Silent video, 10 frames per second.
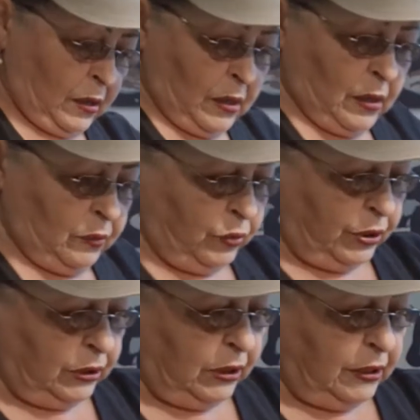And we're
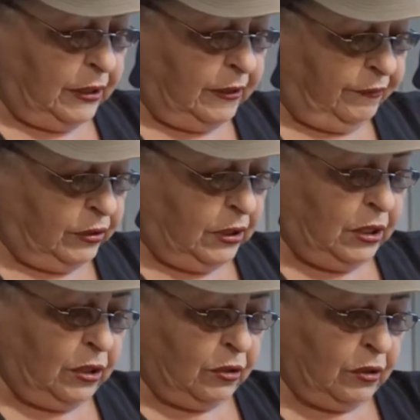gonna leave it
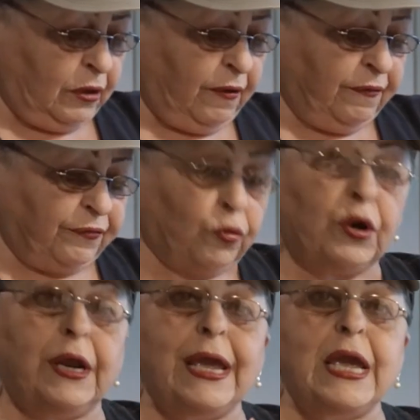here
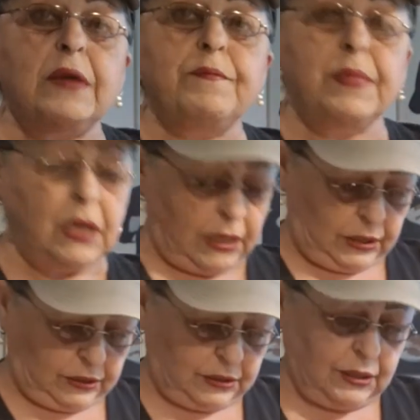for a
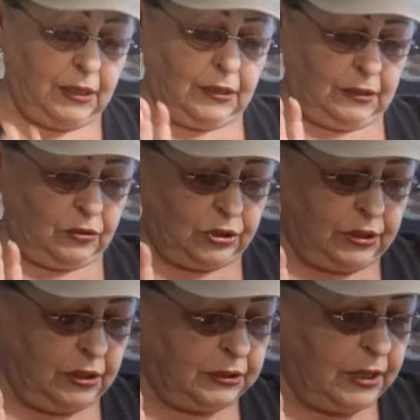minute. Now
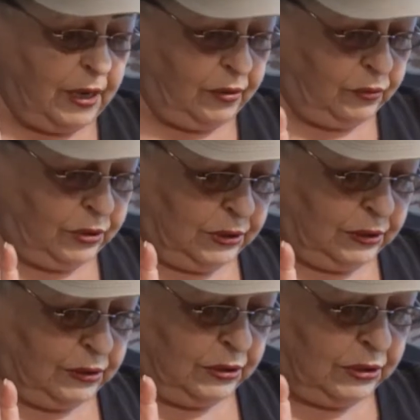start
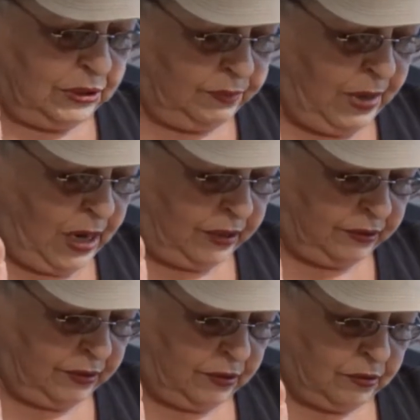counting. This is
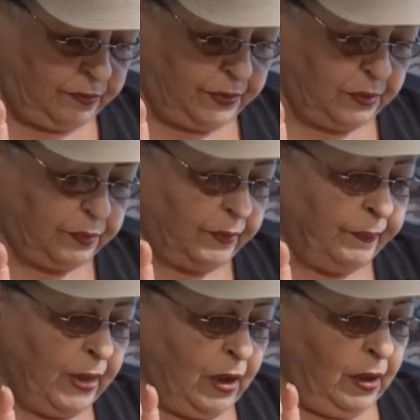math here, people.
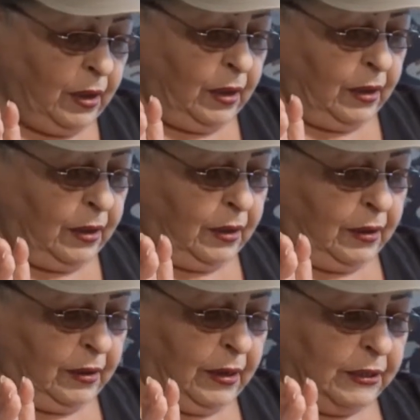
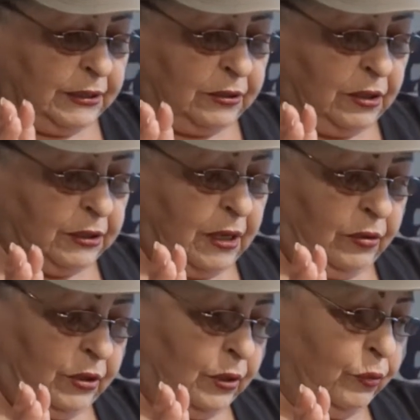Alright, start
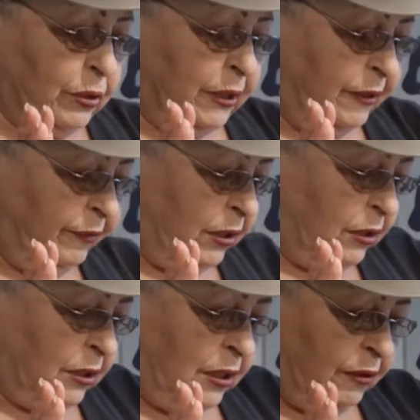counting. We're leaving
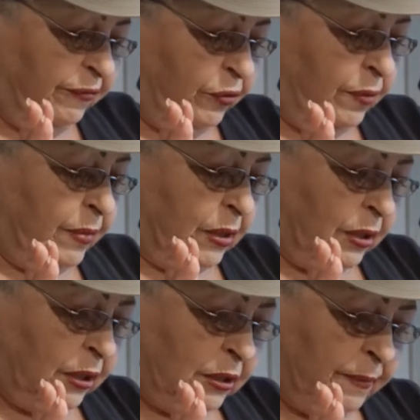it here for a
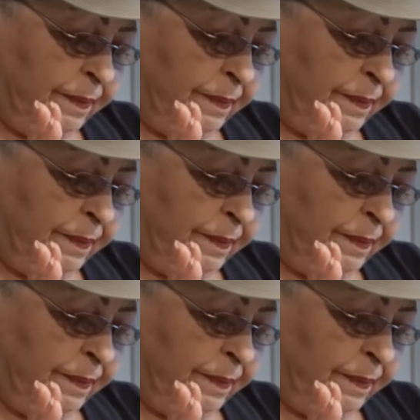minute.